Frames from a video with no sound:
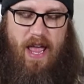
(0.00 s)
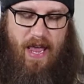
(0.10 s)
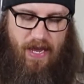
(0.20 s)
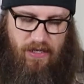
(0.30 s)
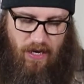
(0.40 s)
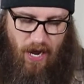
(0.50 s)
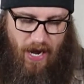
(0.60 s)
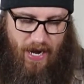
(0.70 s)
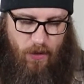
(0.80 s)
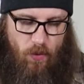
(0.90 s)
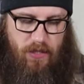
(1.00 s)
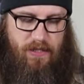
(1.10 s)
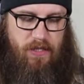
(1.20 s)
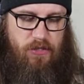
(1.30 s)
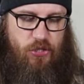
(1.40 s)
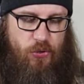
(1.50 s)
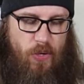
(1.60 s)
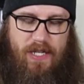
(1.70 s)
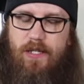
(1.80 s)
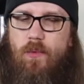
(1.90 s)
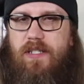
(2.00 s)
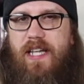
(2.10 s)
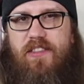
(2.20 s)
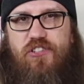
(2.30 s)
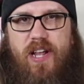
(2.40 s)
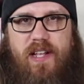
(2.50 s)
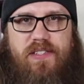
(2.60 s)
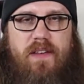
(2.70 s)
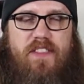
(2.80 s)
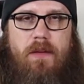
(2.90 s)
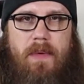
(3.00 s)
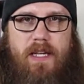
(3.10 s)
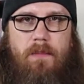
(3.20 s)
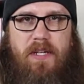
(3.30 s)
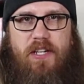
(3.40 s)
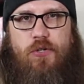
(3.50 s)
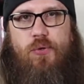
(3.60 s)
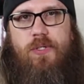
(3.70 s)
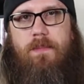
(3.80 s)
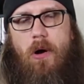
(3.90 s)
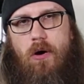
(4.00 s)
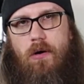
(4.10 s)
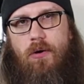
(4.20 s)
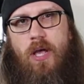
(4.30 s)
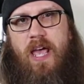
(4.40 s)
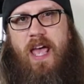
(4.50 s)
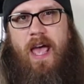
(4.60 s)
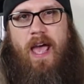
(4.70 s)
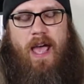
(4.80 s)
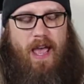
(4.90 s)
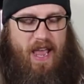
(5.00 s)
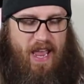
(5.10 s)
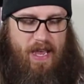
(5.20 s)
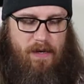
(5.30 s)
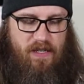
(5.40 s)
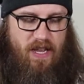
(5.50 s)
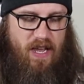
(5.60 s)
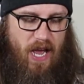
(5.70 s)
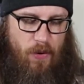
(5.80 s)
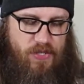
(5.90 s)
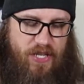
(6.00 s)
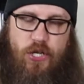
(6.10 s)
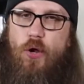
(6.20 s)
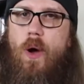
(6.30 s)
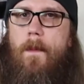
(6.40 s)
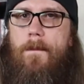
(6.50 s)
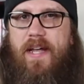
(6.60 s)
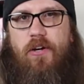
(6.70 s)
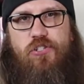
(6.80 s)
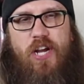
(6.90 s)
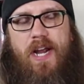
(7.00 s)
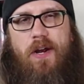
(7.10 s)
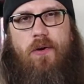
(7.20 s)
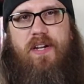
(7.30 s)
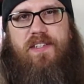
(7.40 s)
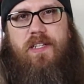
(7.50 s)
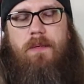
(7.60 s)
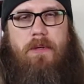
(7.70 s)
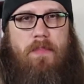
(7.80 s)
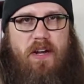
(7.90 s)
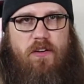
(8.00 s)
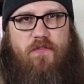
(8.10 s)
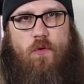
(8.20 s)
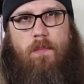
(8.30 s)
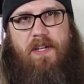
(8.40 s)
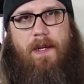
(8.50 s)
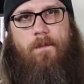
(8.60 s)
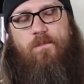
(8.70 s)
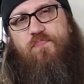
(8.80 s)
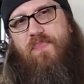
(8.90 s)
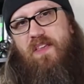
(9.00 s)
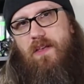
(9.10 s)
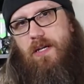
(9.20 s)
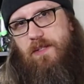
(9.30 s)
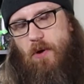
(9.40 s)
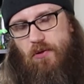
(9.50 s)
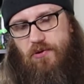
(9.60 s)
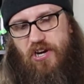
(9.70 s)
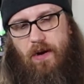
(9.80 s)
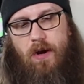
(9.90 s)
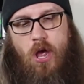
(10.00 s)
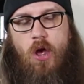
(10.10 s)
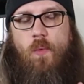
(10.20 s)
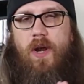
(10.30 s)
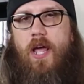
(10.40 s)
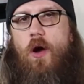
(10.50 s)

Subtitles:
and I didn't want to take the chance of the Omega being too small. And I was like, a bigger chair is going to be better for me than a smaller chair. When I